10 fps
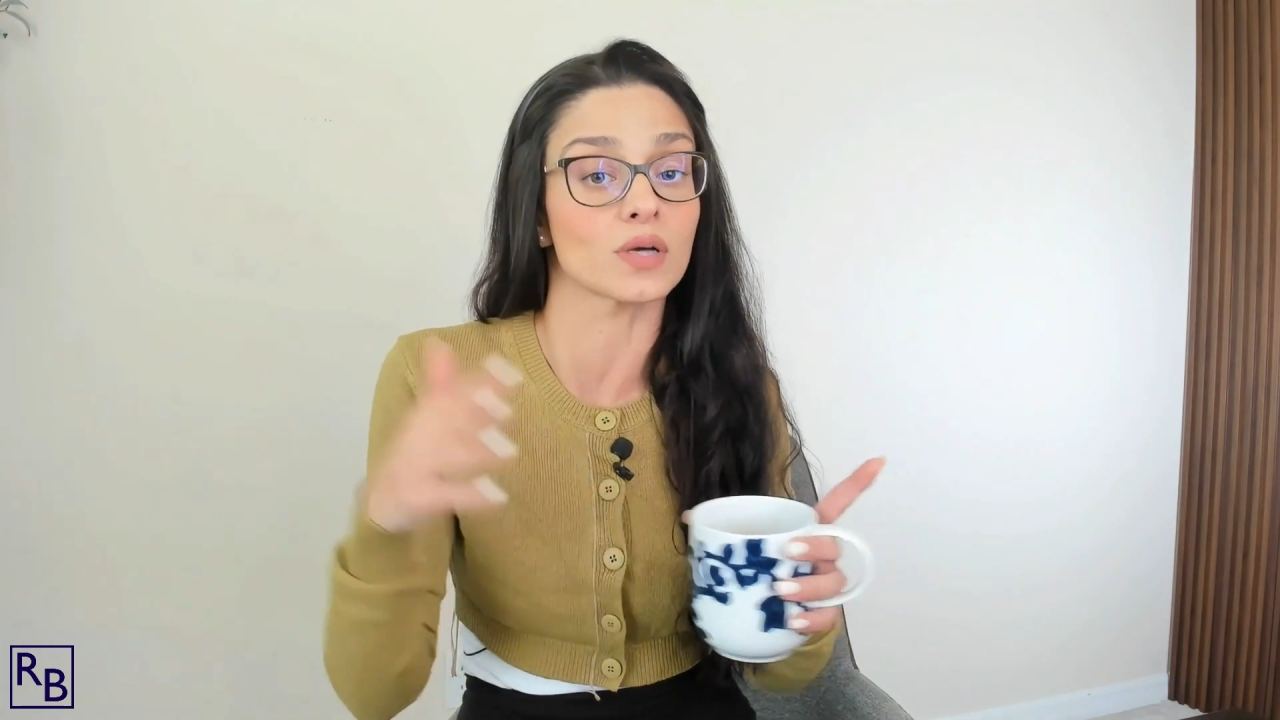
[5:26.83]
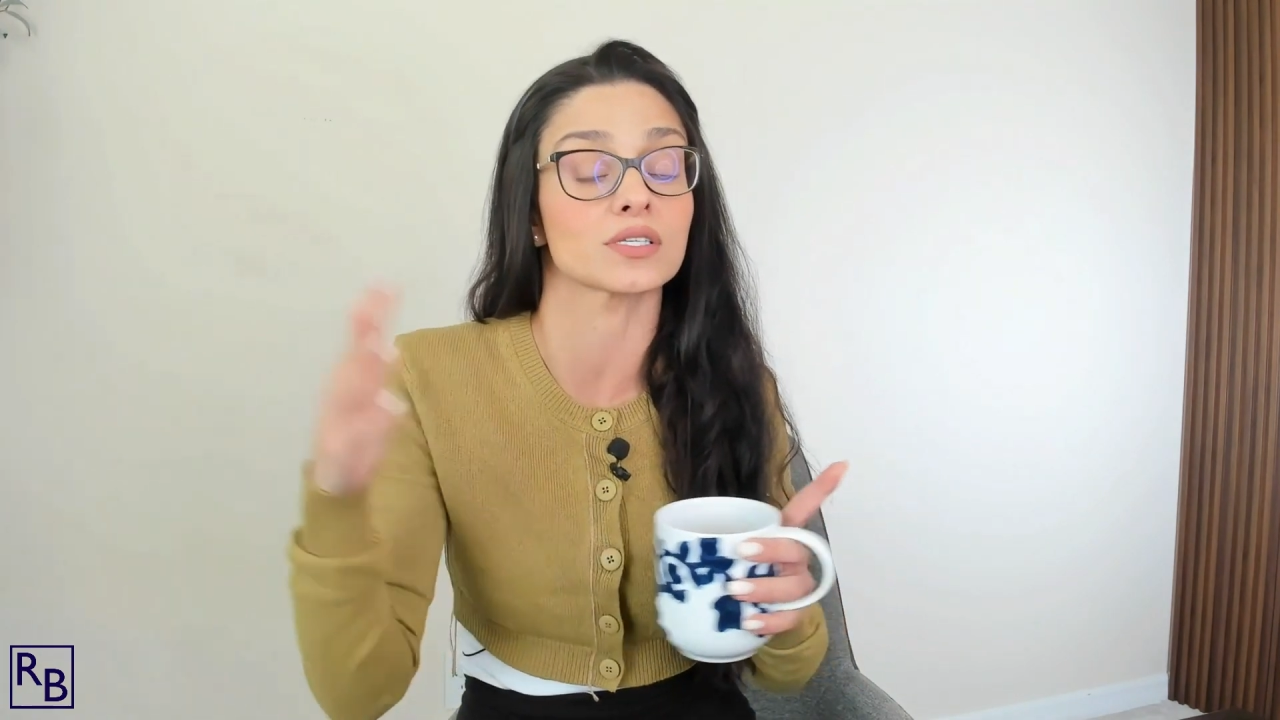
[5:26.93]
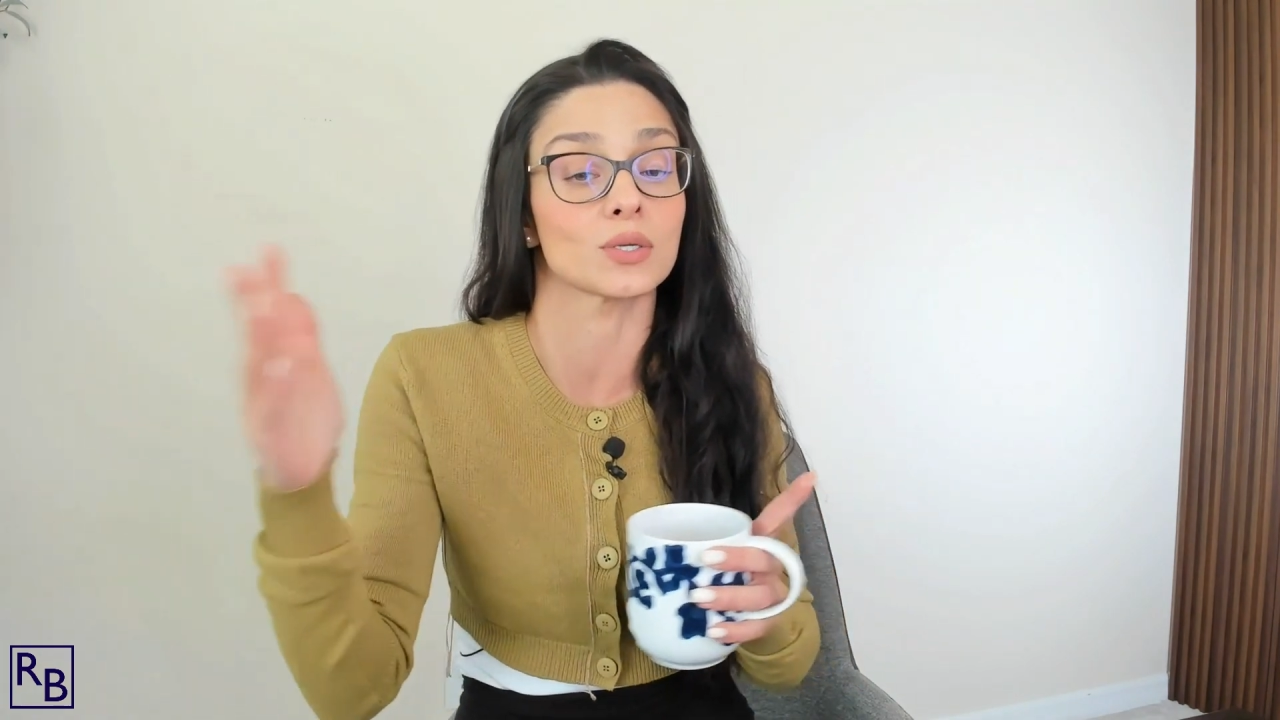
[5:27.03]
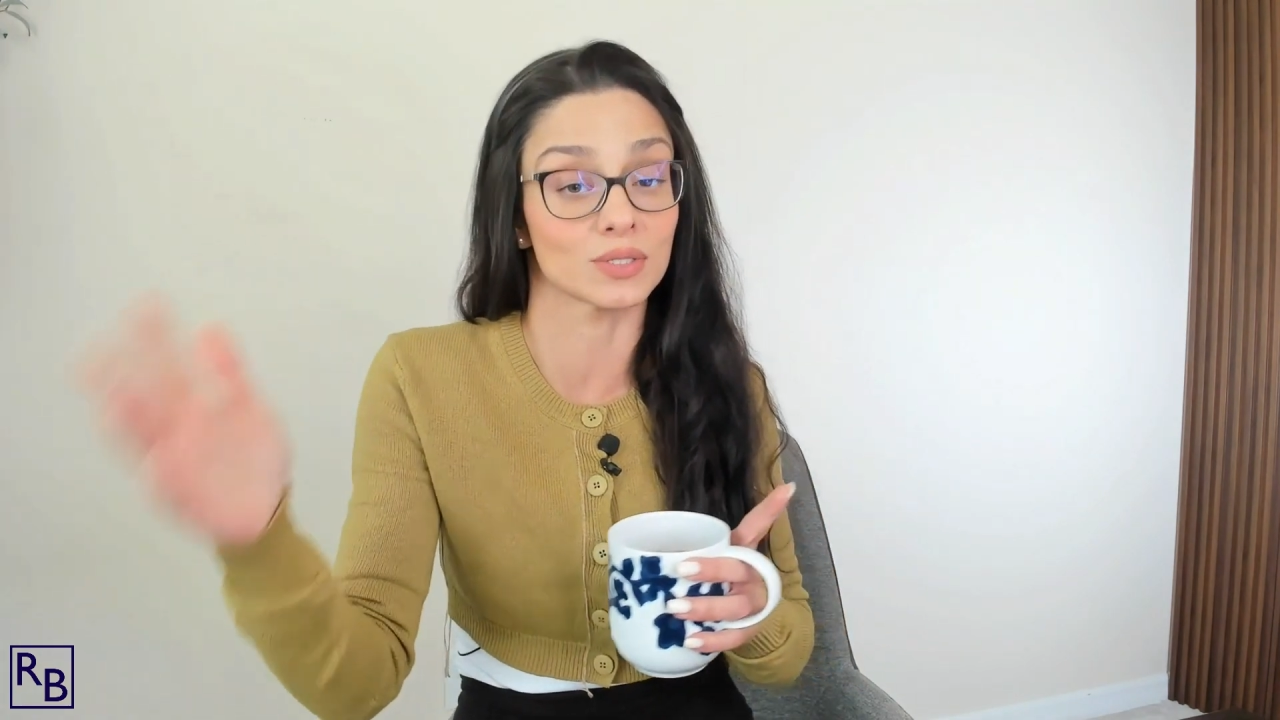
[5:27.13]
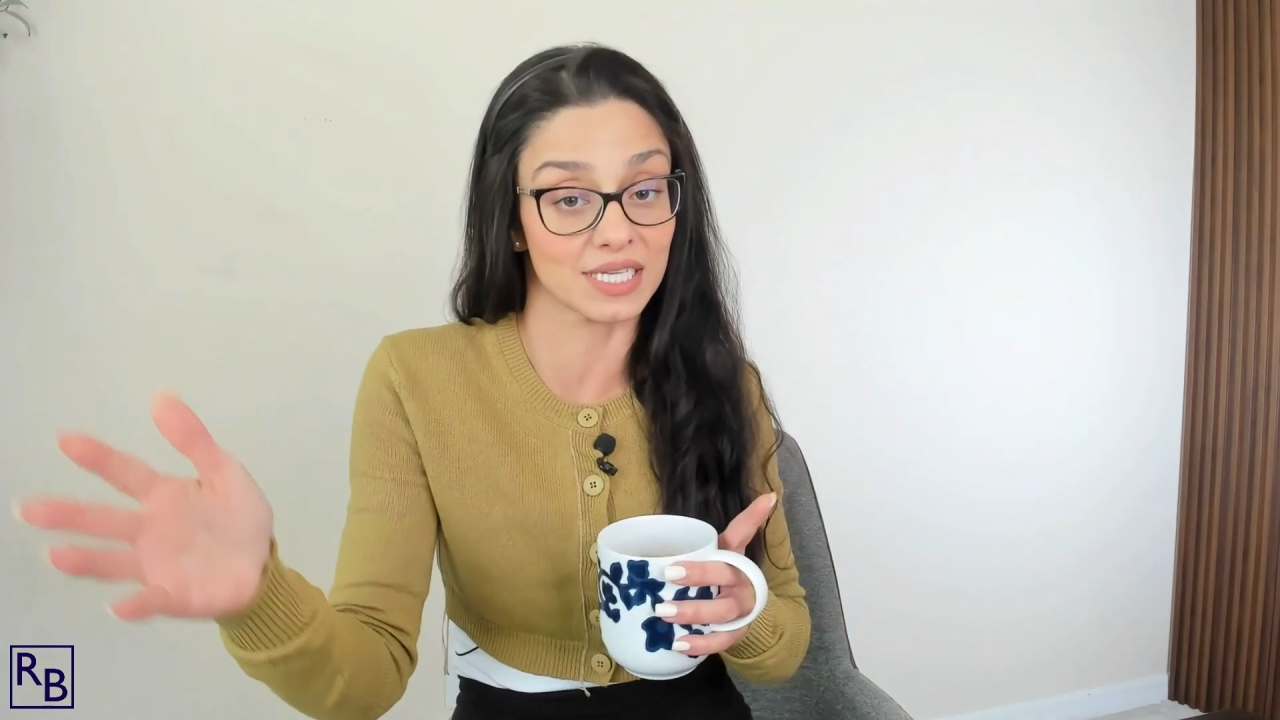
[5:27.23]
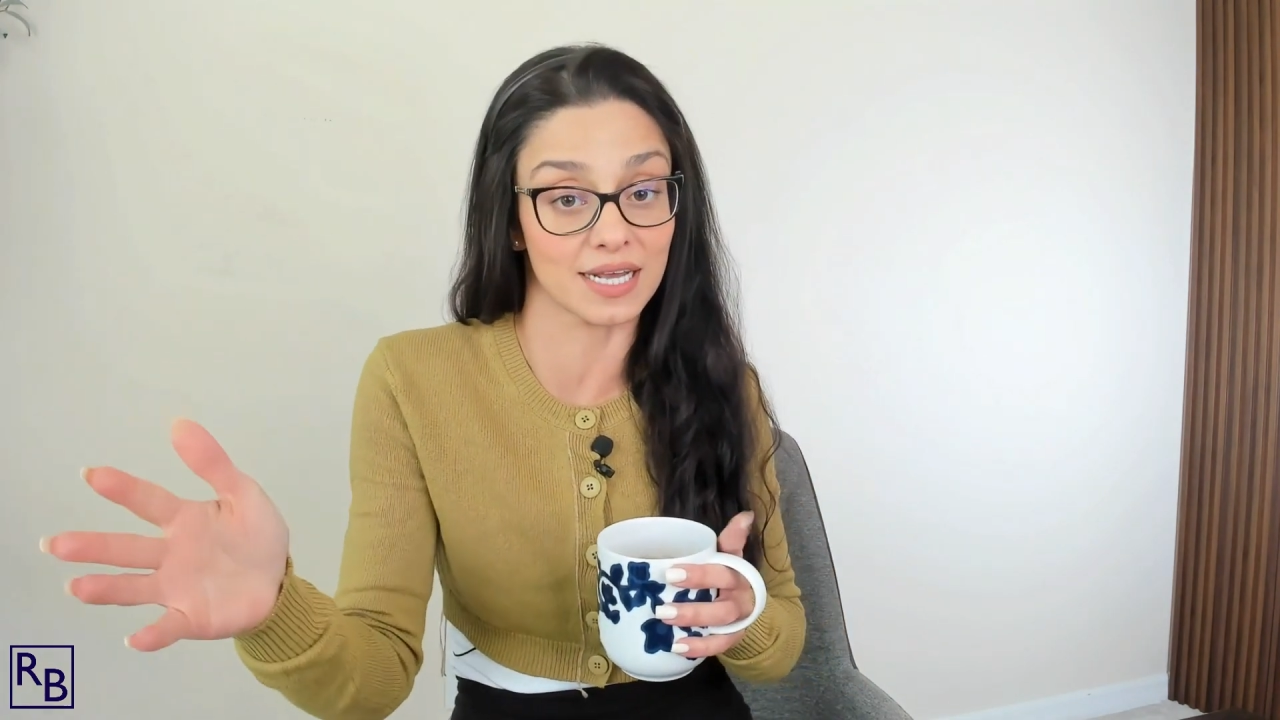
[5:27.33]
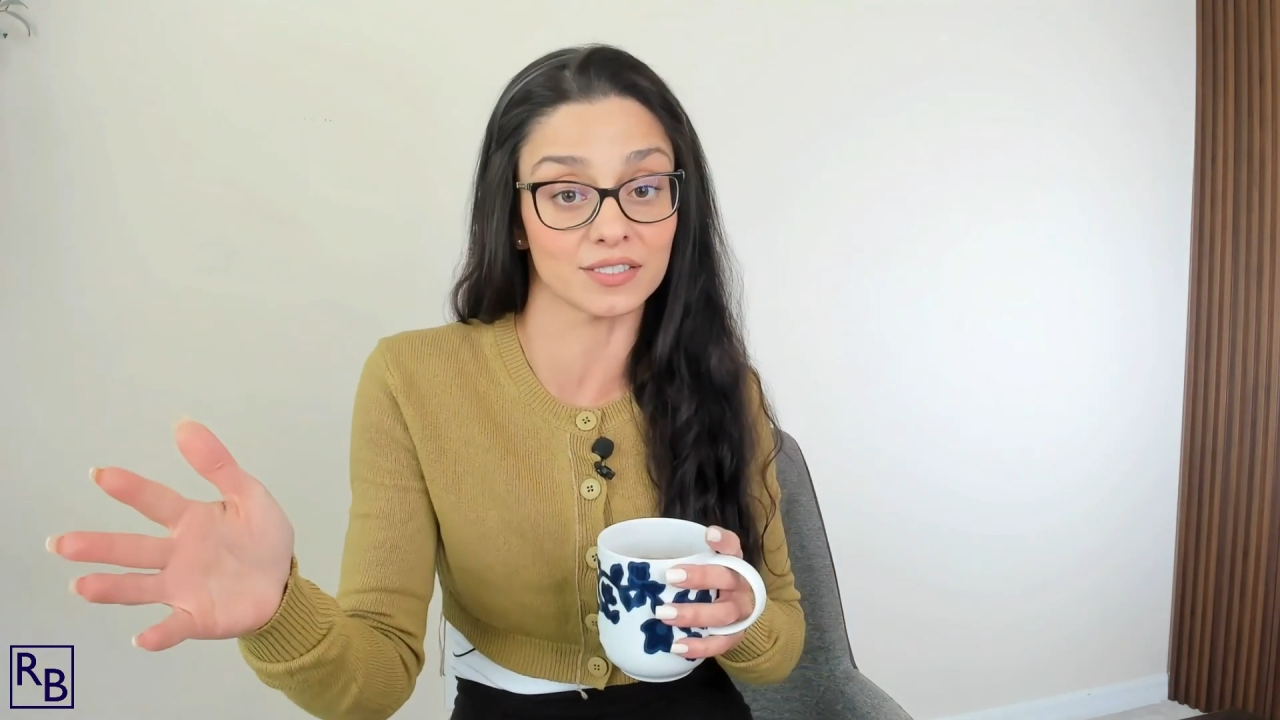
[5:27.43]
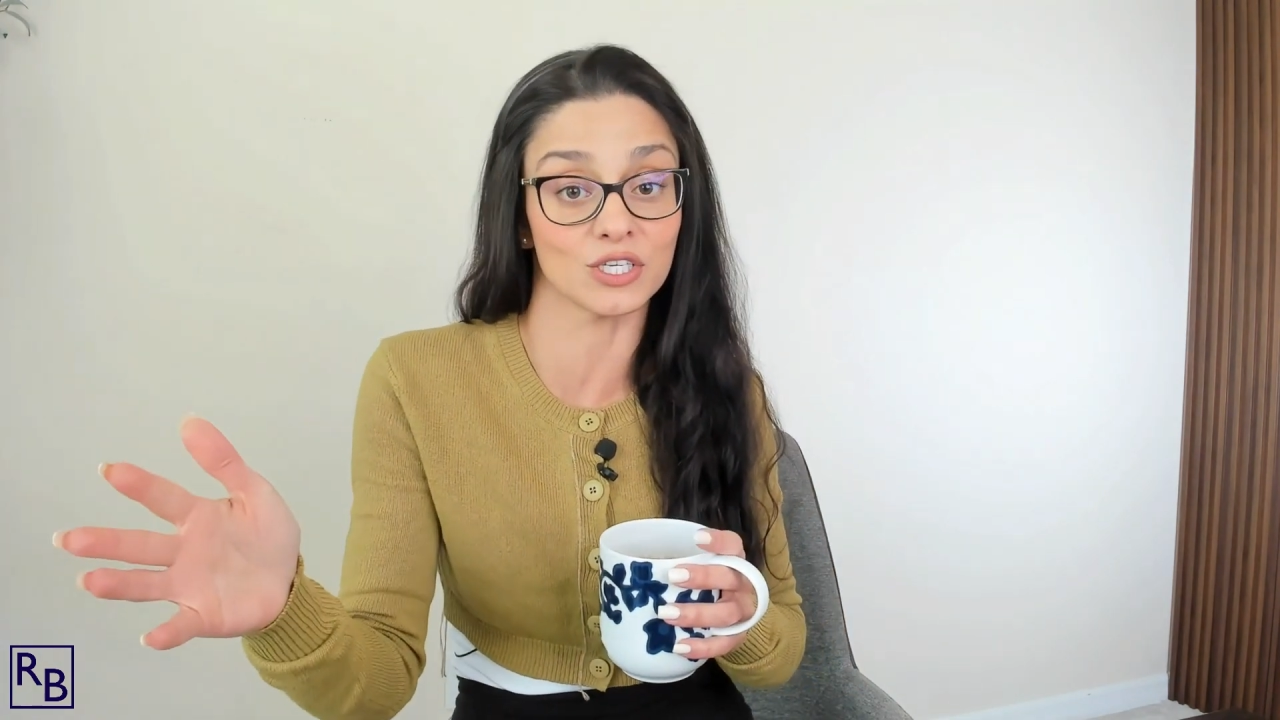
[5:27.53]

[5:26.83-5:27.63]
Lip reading: also tell